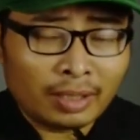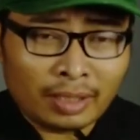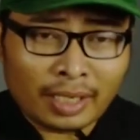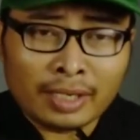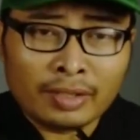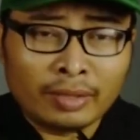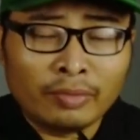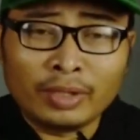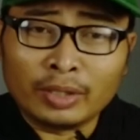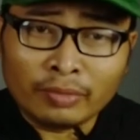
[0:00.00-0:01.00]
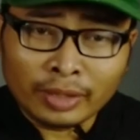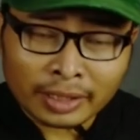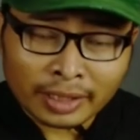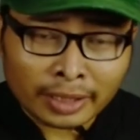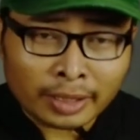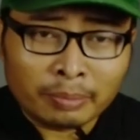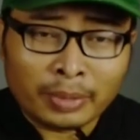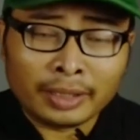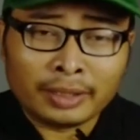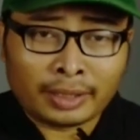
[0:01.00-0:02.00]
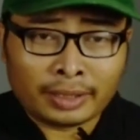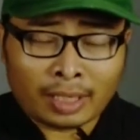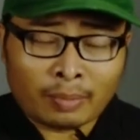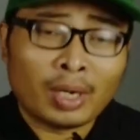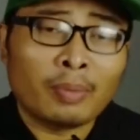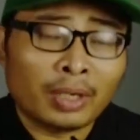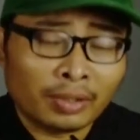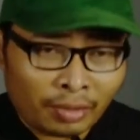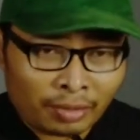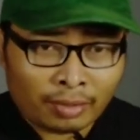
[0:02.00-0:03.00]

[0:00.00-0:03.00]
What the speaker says: an enzyme with weak antibacterial properties.